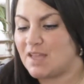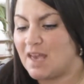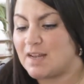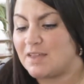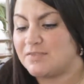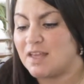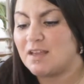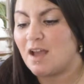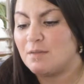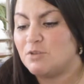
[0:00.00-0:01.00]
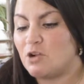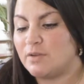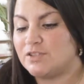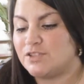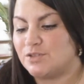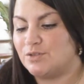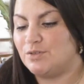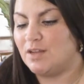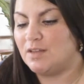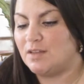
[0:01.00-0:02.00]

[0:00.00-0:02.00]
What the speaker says: And I think I'm going to,